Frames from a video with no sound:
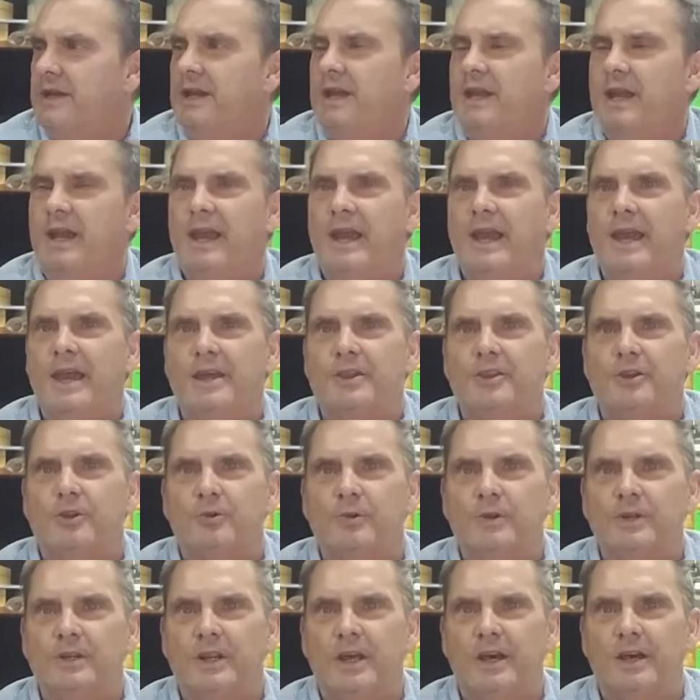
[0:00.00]
and the green
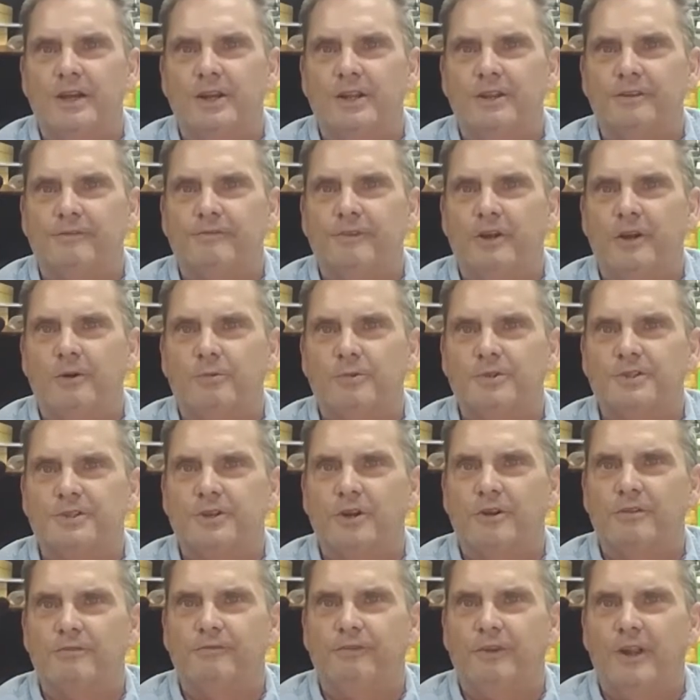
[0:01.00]
light on the front will start
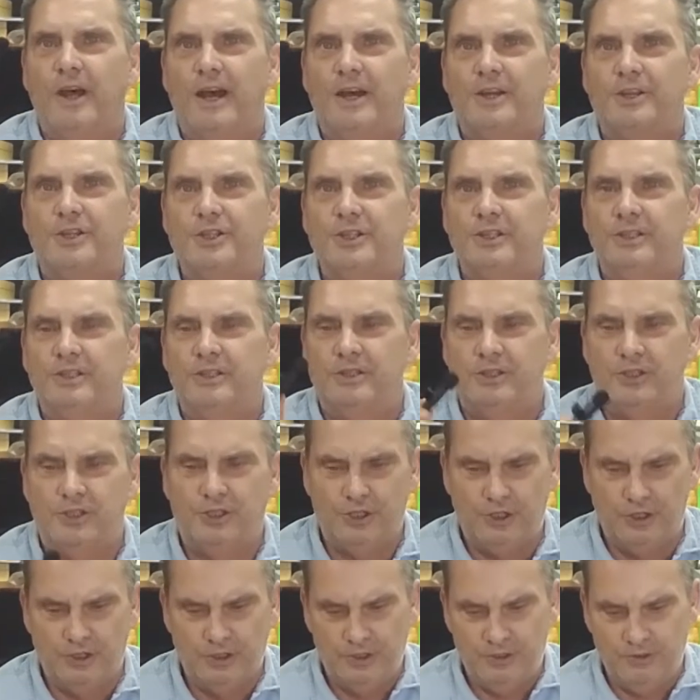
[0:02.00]
flashing to show
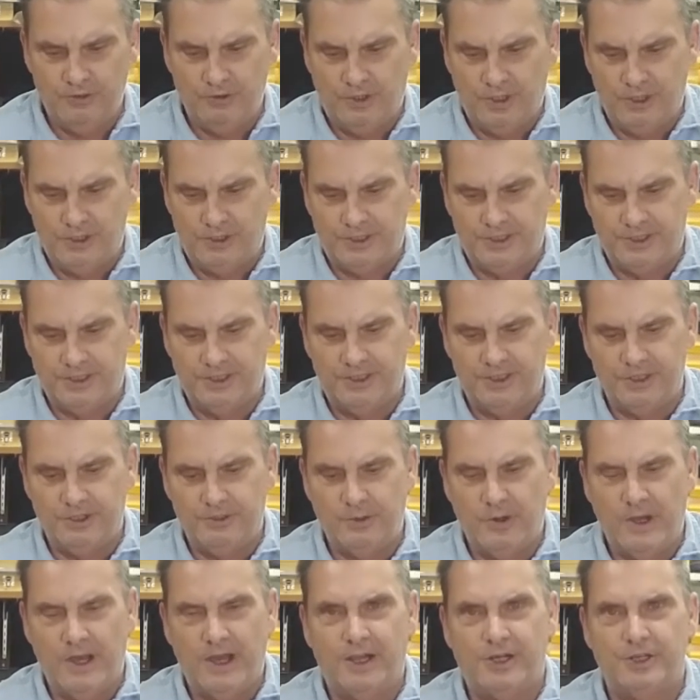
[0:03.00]
you that you
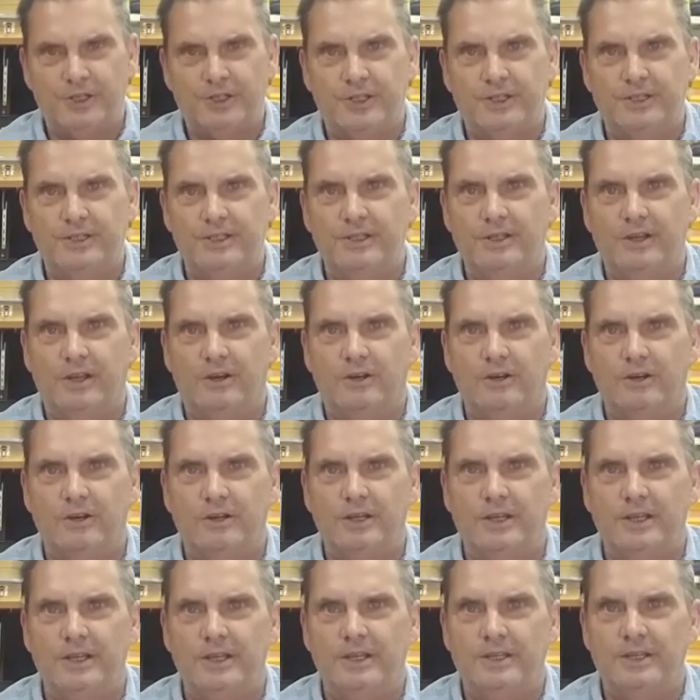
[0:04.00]
actually are
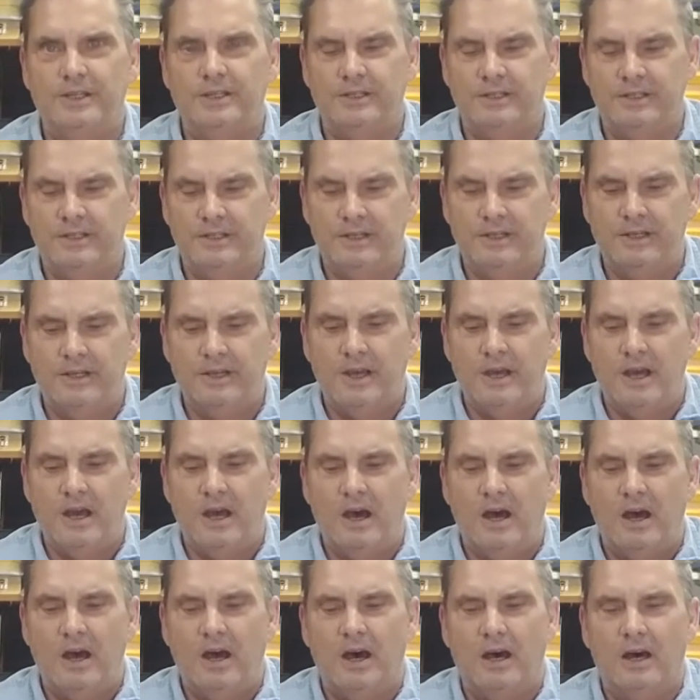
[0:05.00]
in
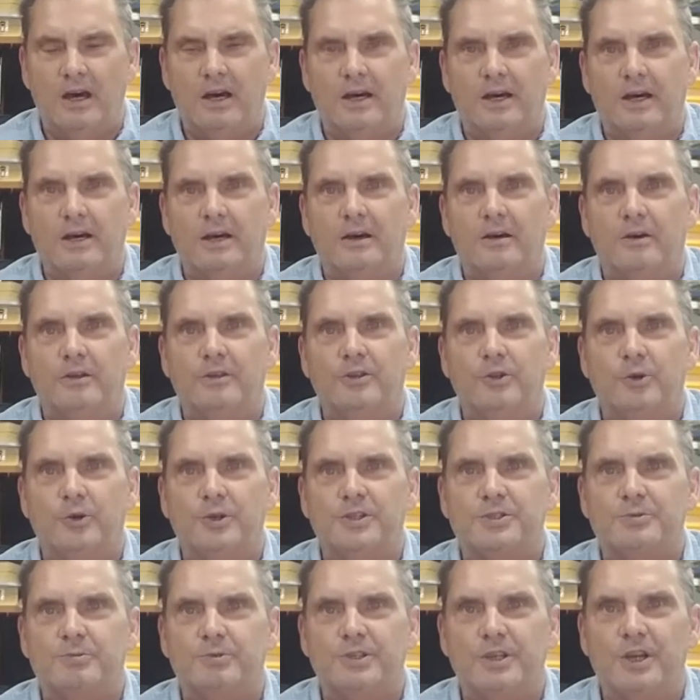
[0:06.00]
noise
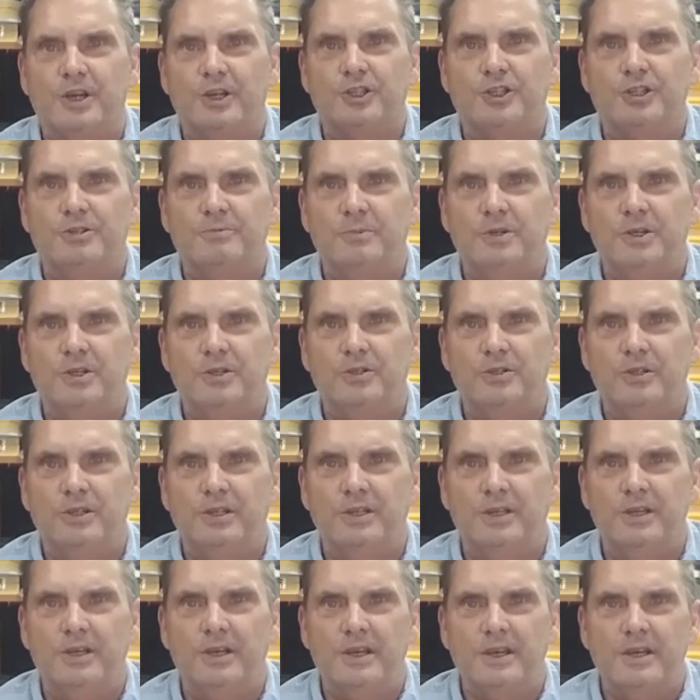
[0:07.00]
reduction mode.
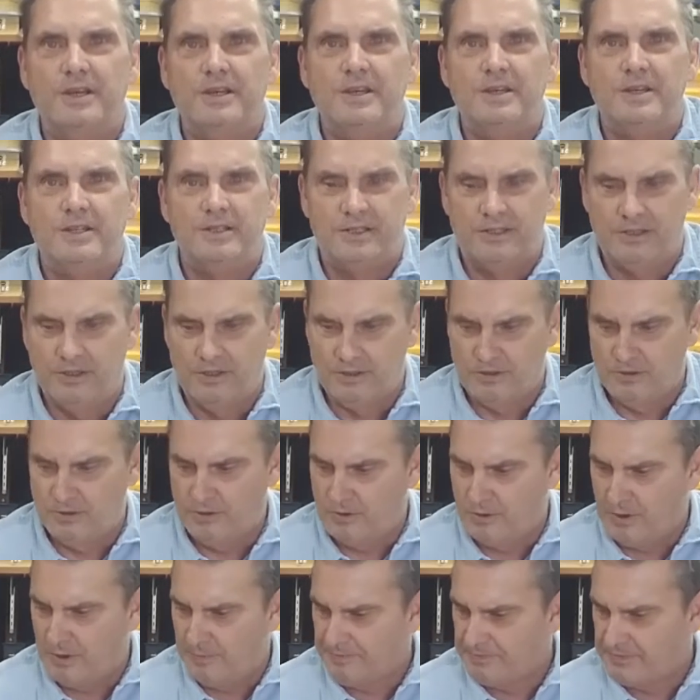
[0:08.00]
So
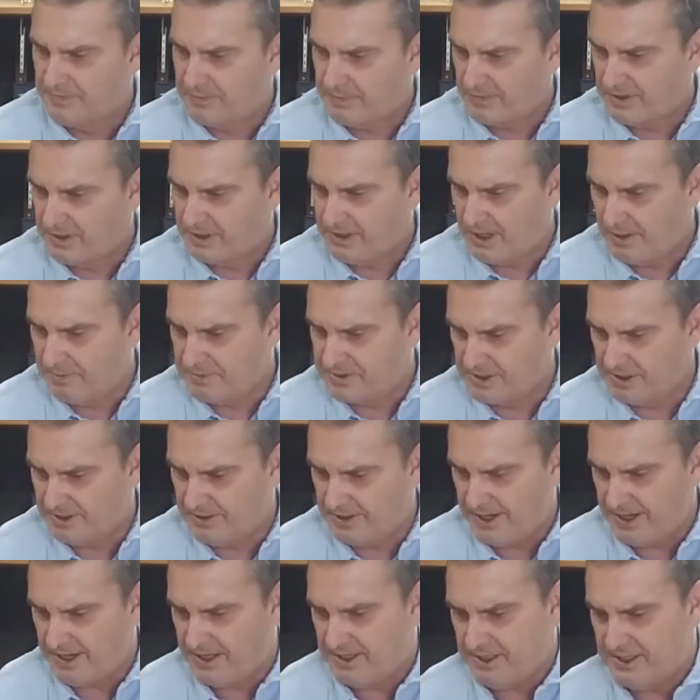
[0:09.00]
it comes in a
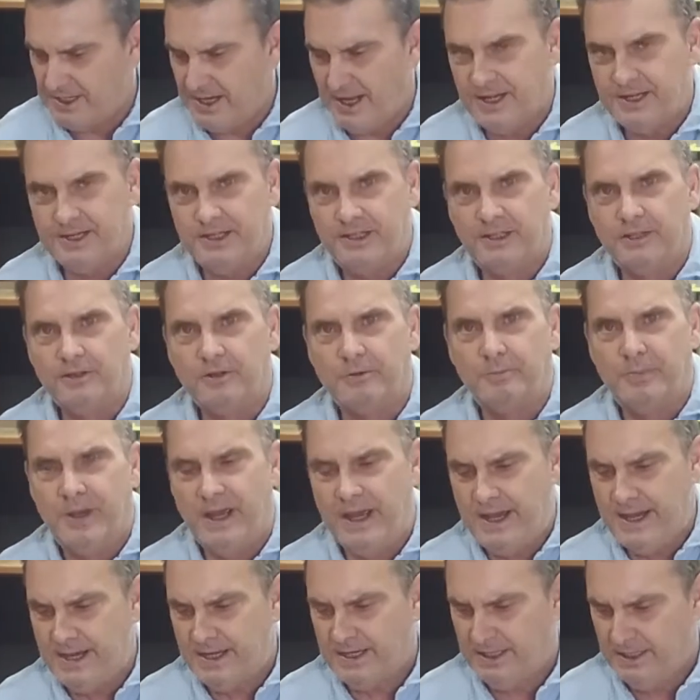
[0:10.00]
handy dandy little
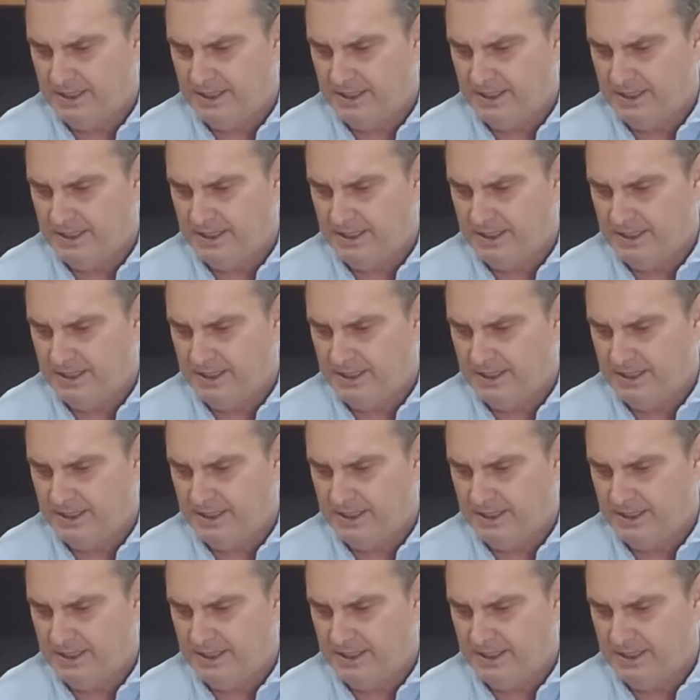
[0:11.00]
pack.